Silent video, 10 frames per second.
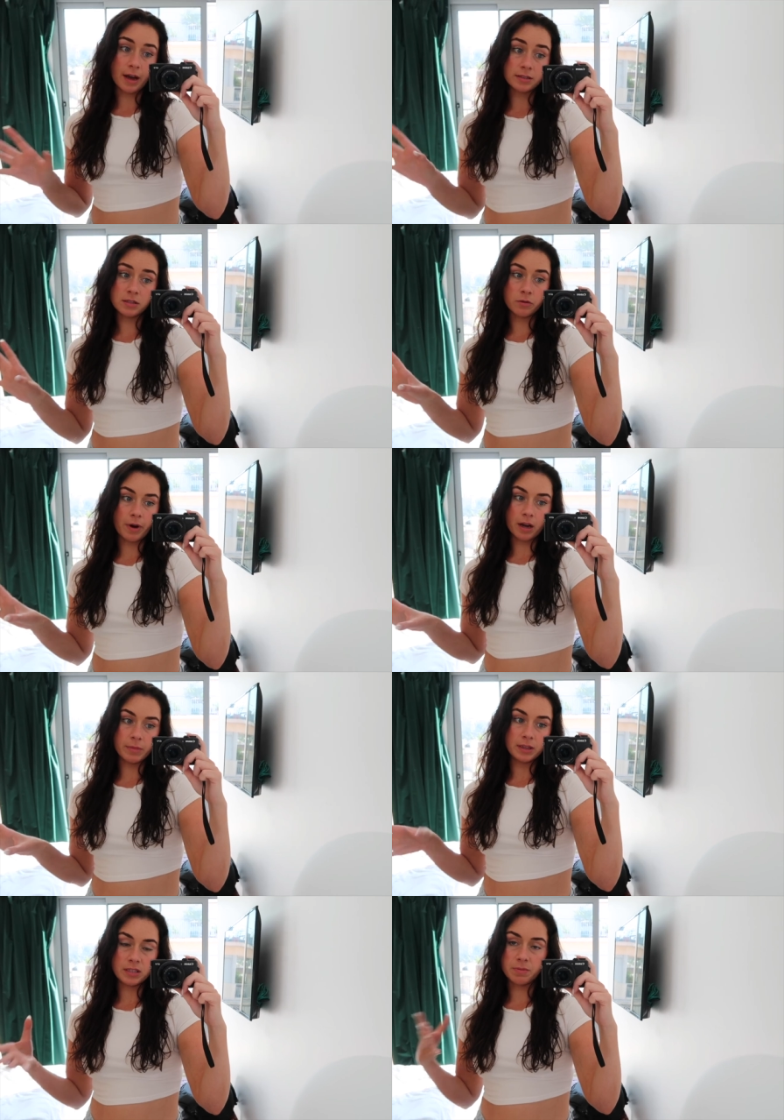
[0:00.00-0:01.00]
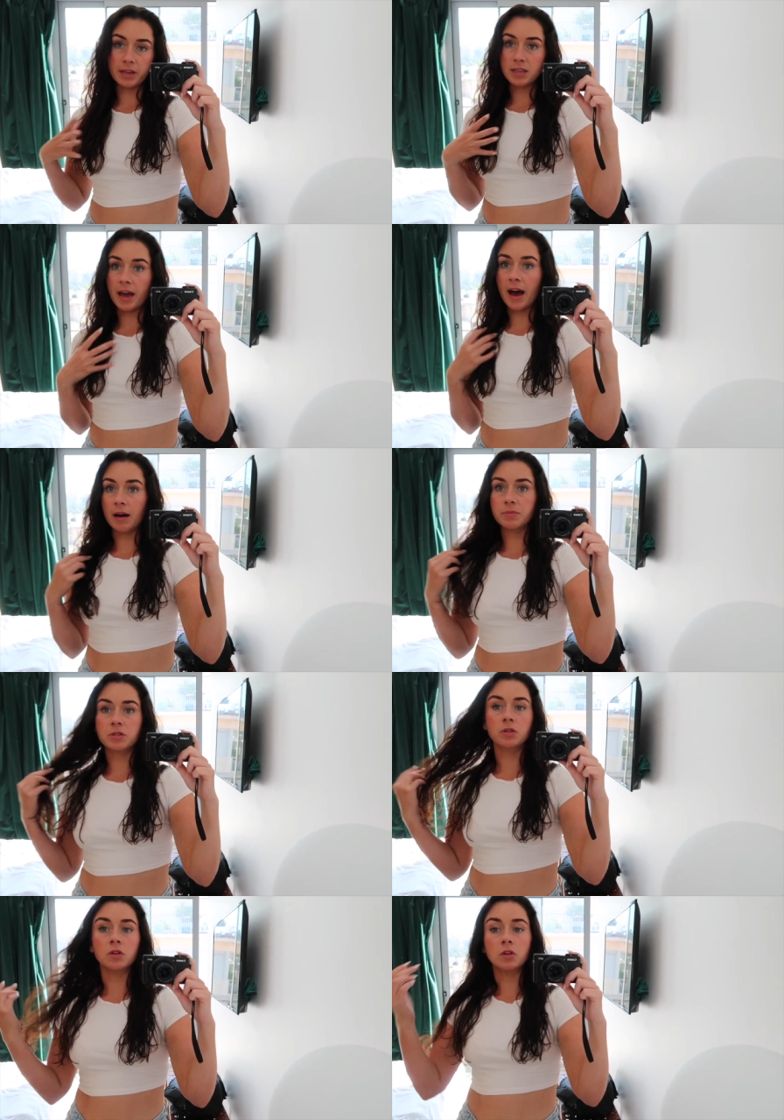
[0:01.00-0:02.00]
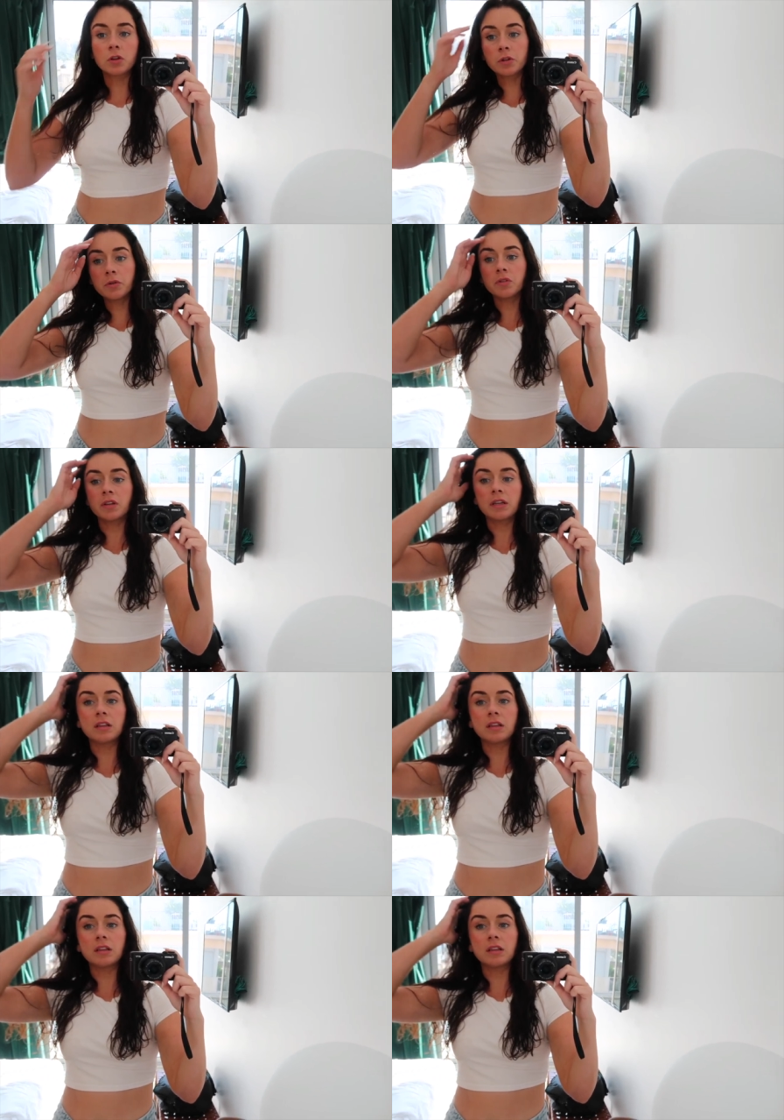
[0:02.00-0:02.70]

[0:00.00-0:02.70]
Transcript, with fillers: I still recommend this place. I absolutely